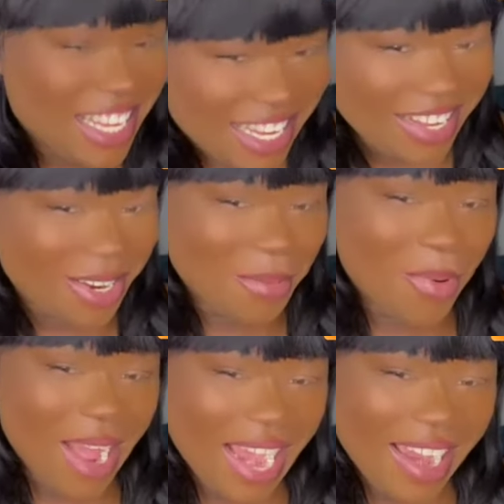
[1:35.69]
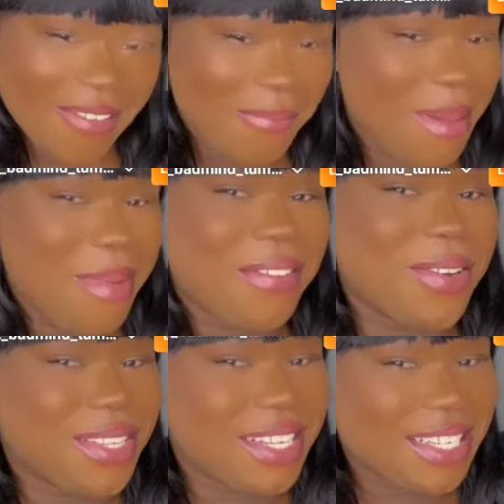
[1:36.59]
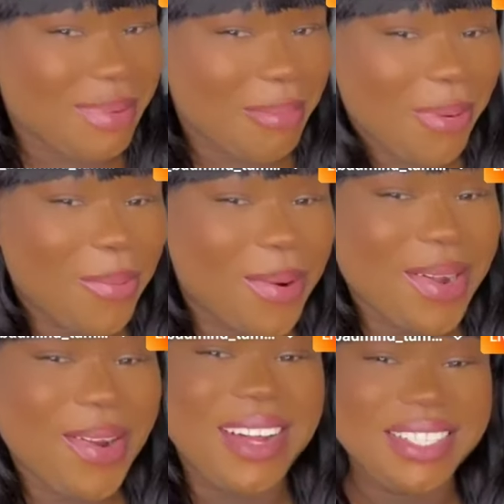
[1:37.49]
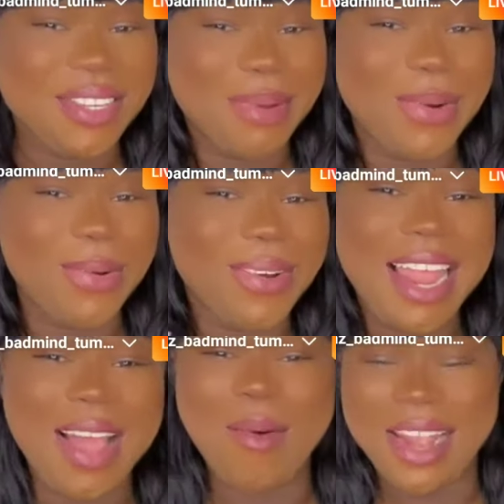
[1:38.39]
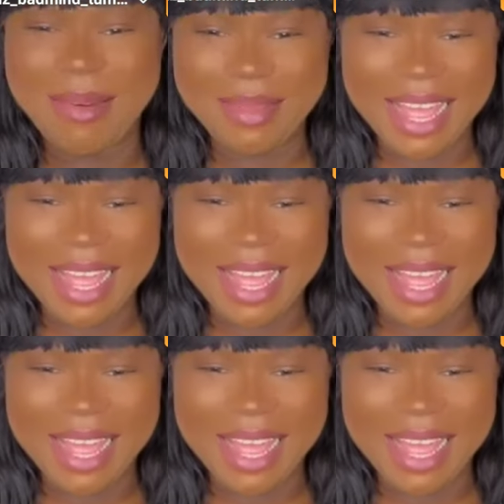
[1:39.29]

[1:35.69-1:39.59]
The boy I left me, me to do things for my own now. I still look like one of them girl